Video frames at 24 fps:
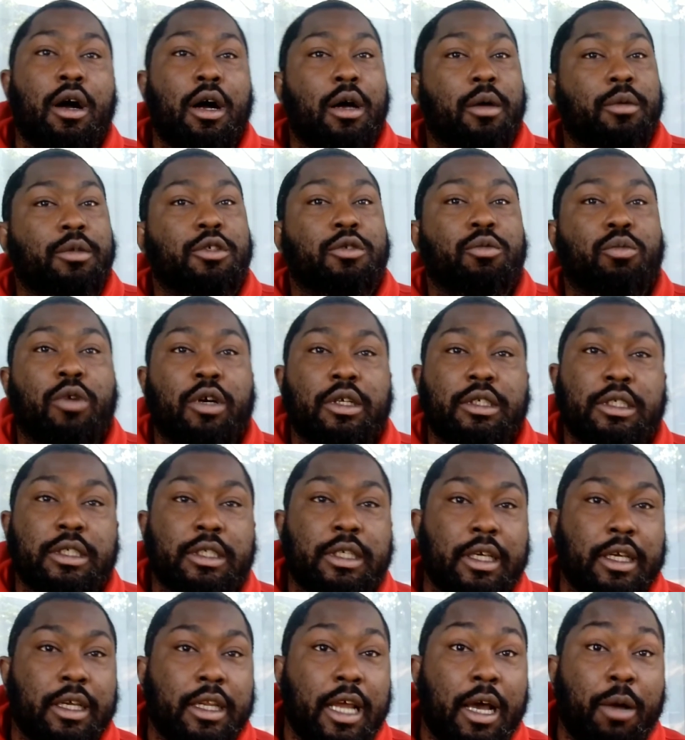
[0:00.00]
So once
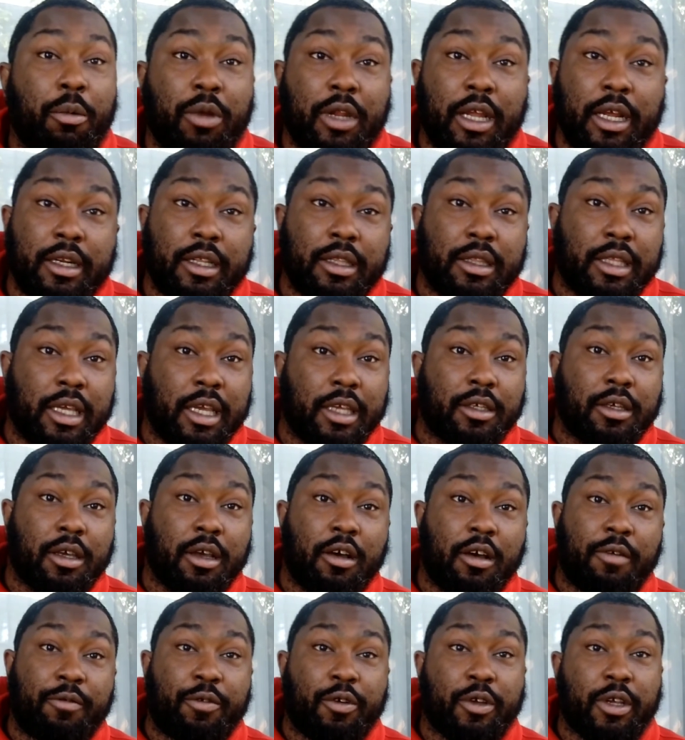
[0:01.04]
again, I would like to thank
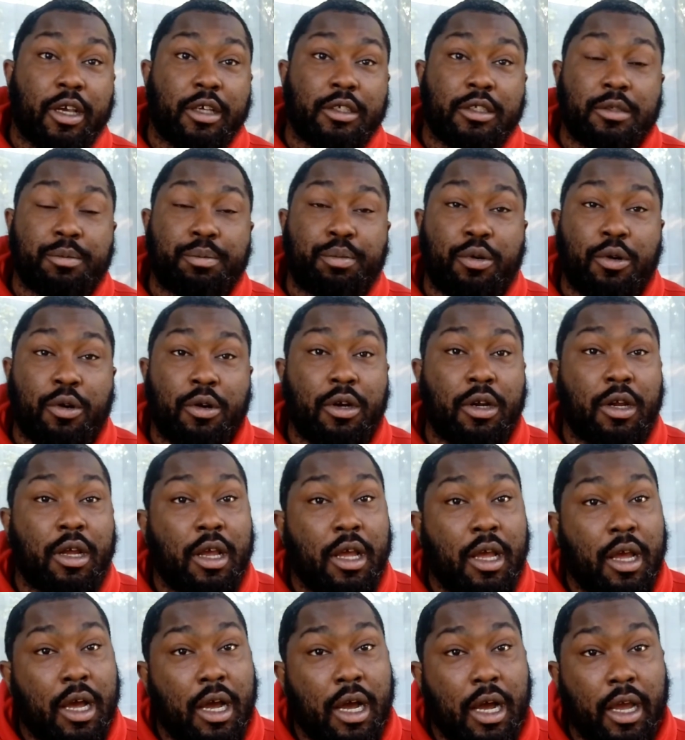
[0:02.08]
y'all for your support.
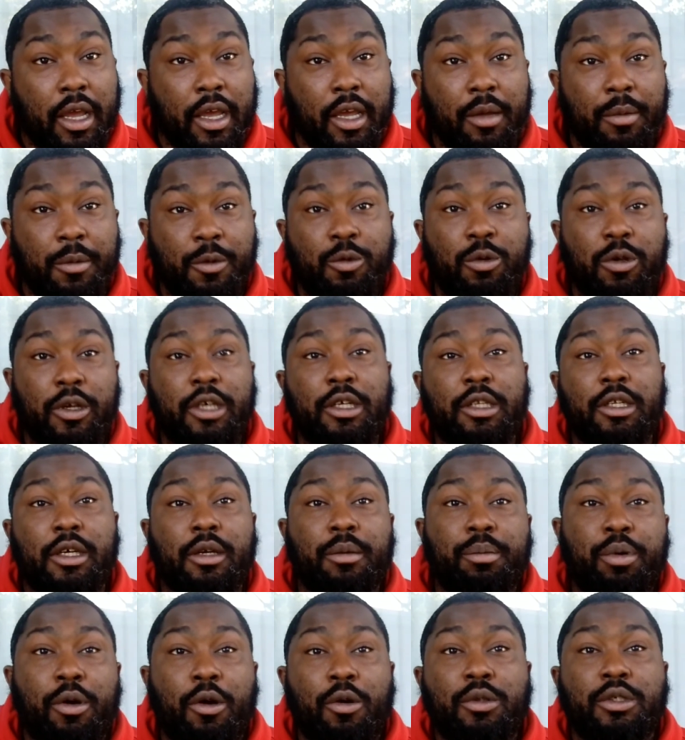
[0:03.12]
I am quickly
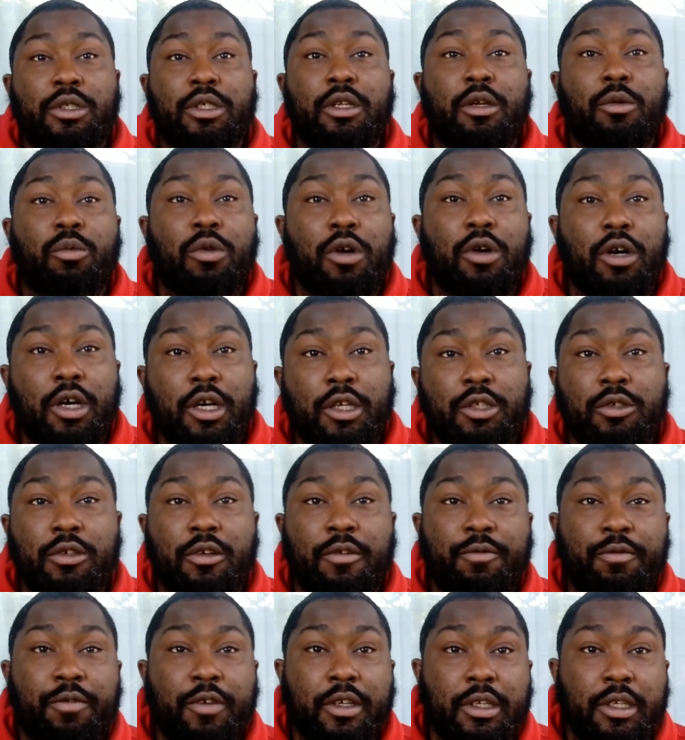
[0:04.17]
approaching the
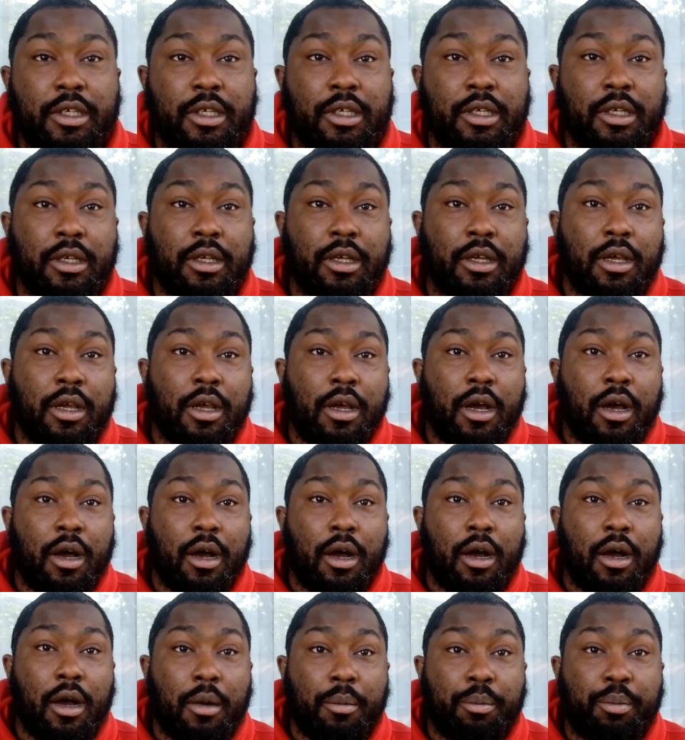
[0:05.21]
150
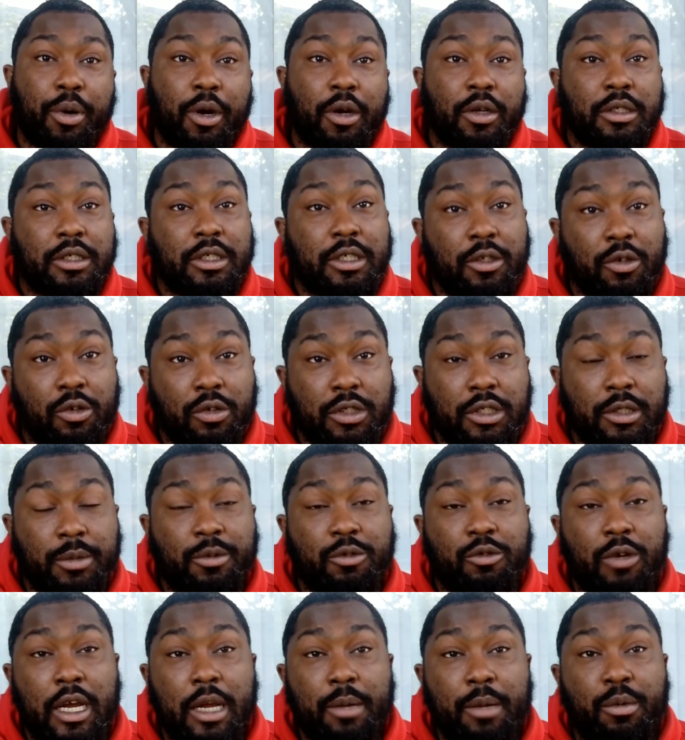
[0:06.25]
person or
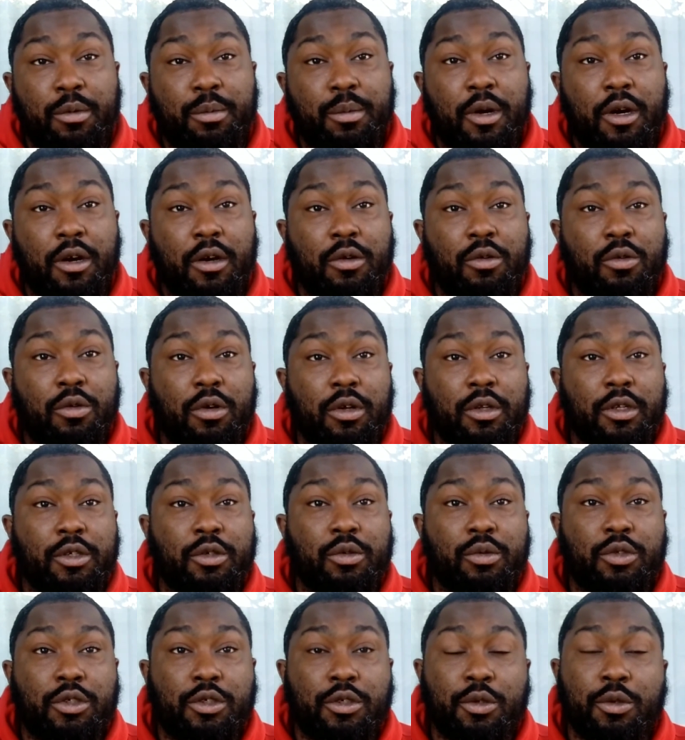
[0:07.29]
subscriber mark on
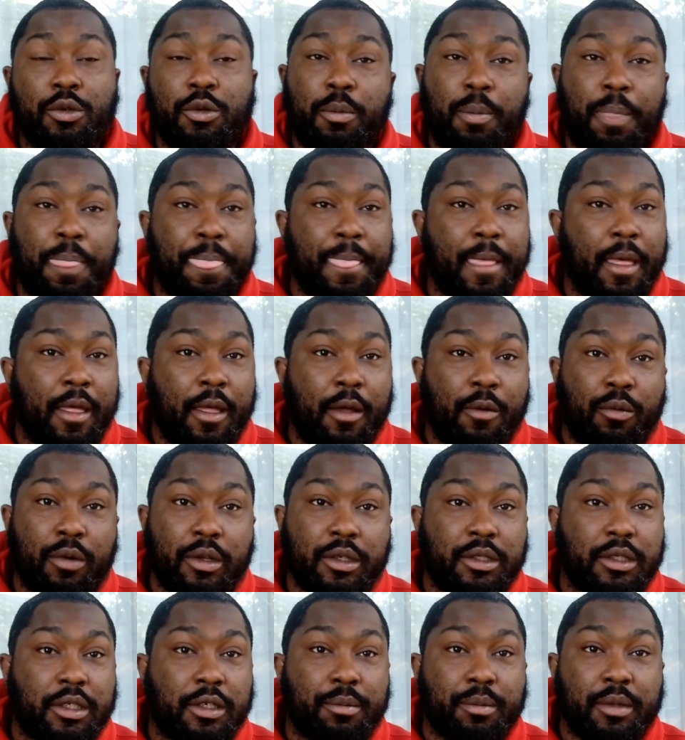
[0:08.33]
YouTube,
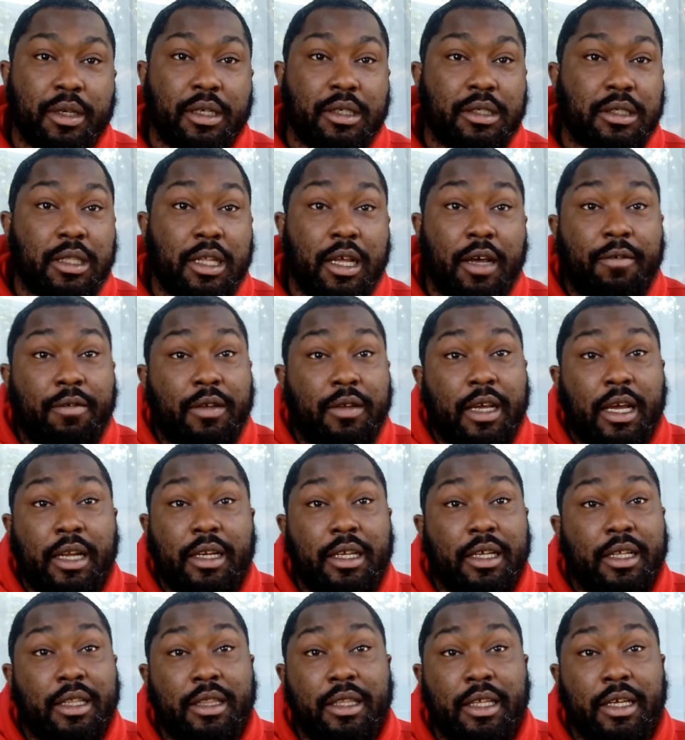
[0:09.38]
which to me is lovely. I
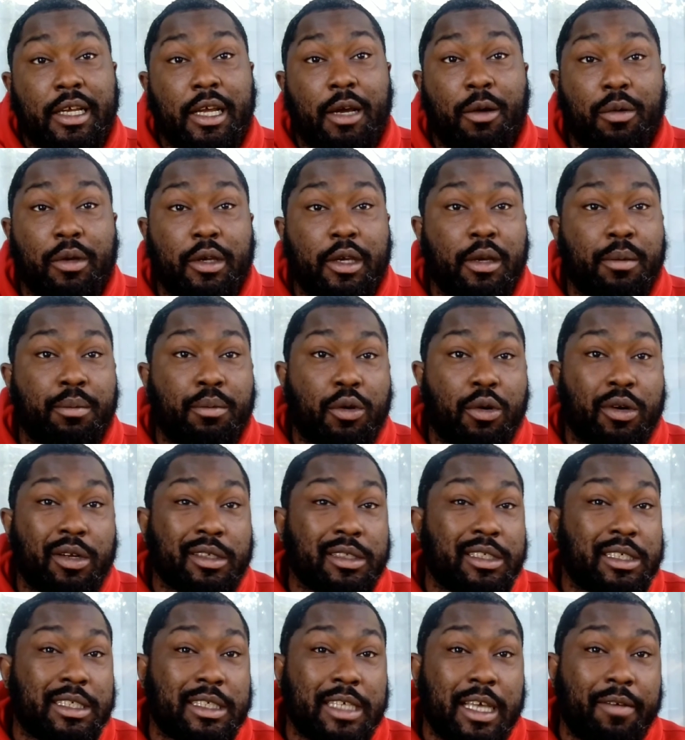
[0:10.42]
didn't think I would get more than
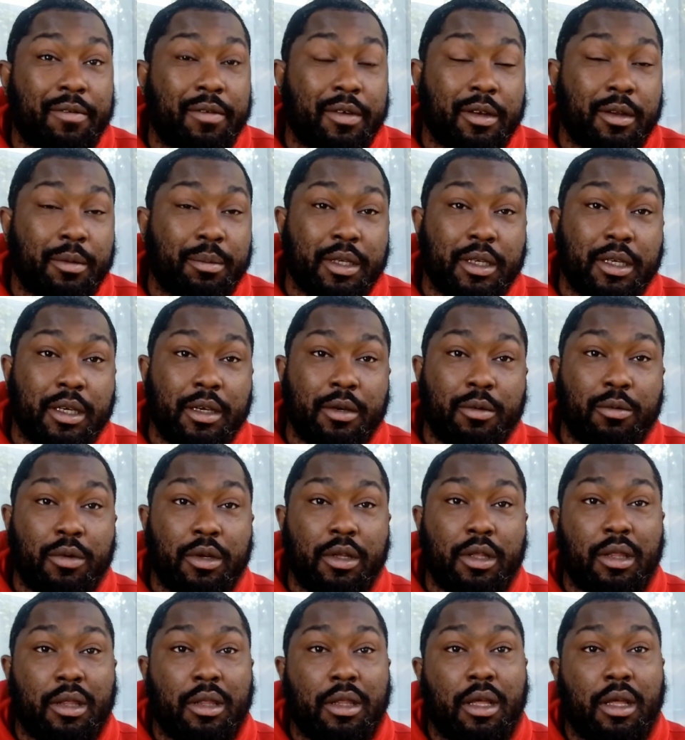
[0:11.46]
7 to begin with.